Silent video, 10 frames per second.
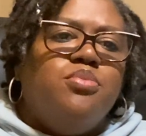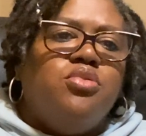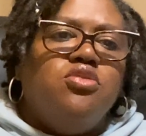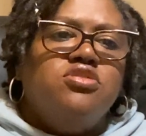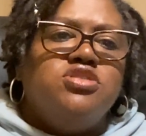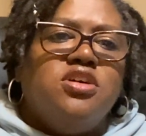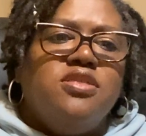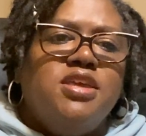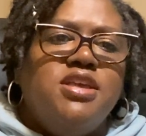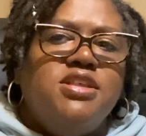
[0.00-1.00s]
pulls on
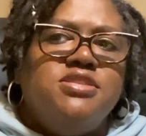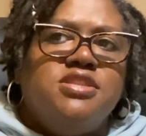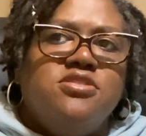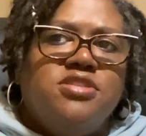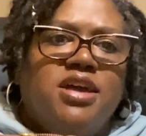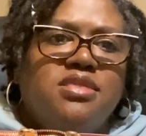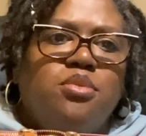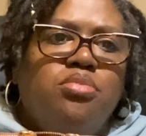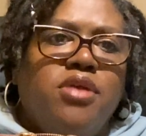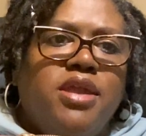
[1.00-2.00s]
these. They're not the
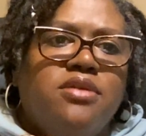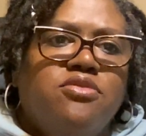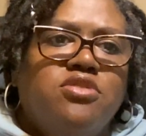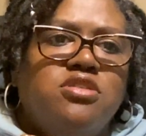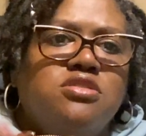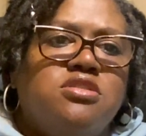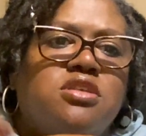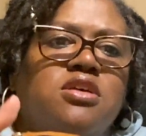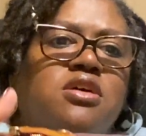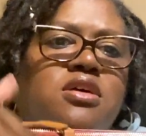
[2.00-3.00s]
braided ones.
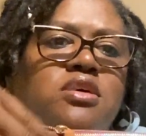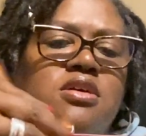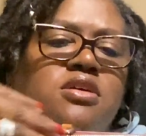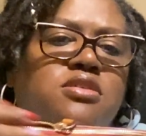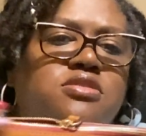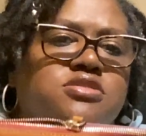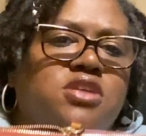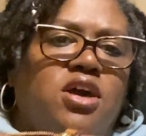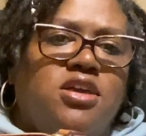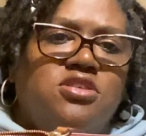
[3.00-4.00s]
So
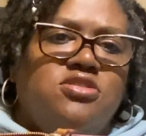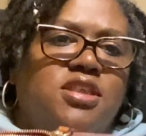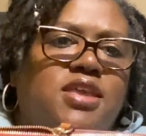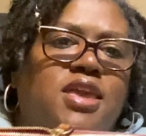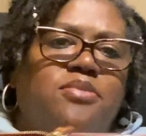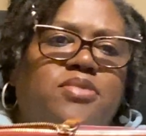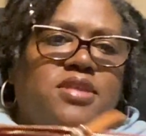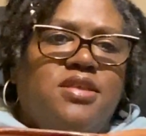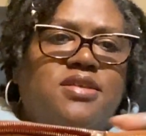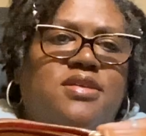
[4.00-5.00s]
I usually keep
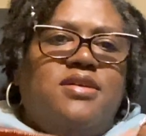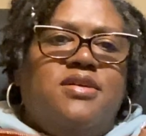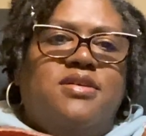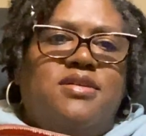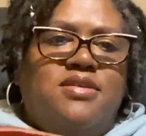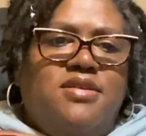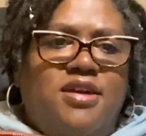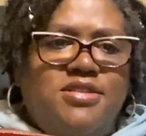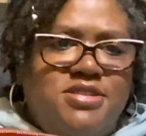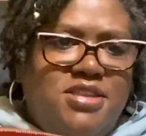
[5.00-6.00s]
it
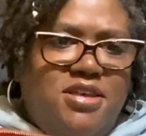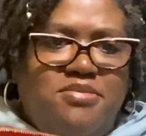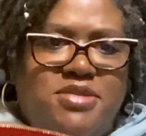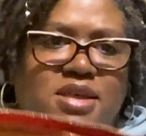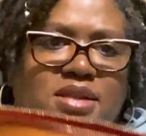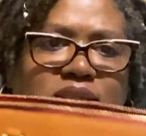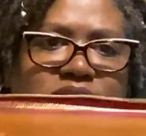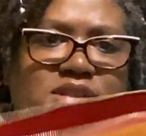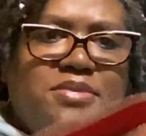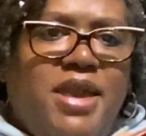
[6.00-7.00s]
unzipped unless
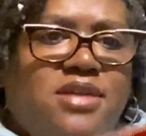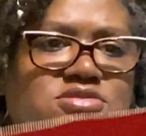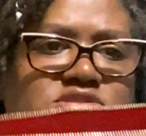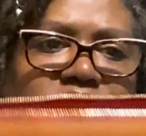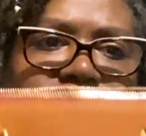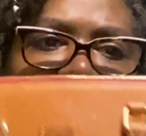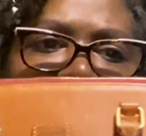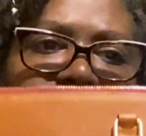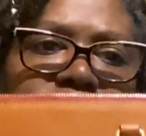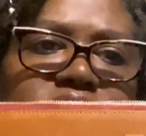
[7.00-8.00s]
I'm out or
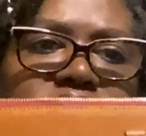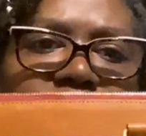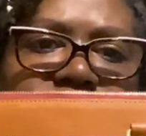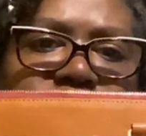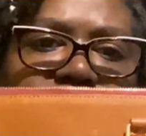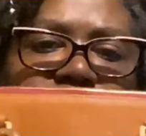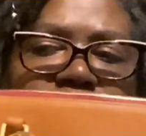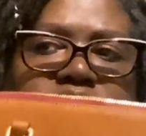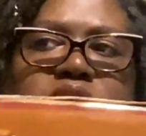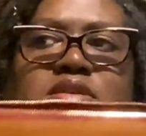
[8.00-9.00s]
something. Then I'll zip
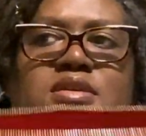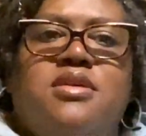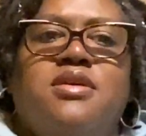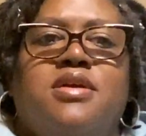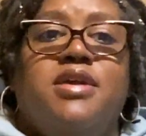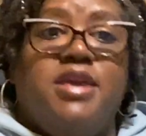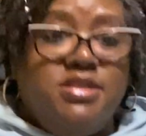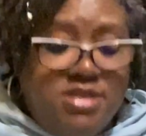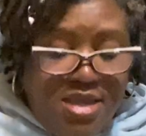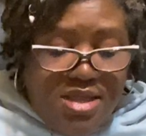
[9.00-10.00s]
it.
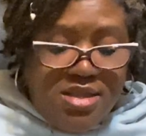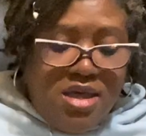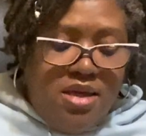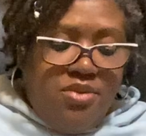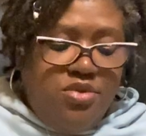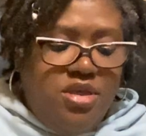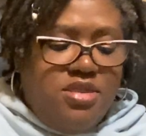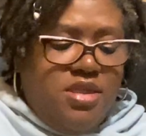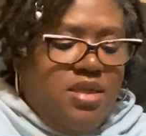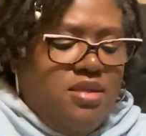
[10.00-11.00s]
It did come with
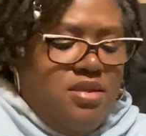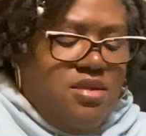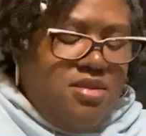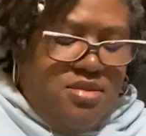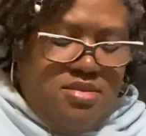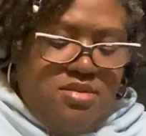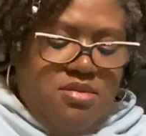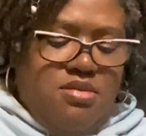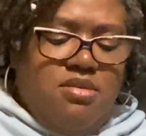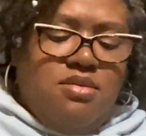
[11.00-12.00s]

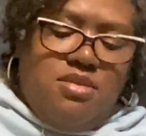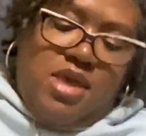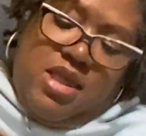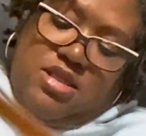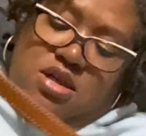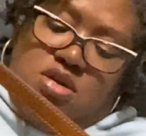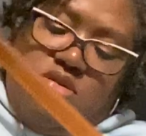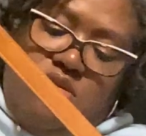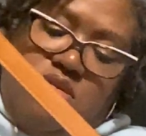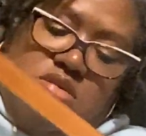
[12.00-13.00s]
a
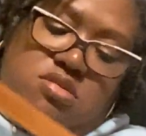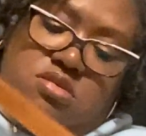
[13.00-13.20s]
long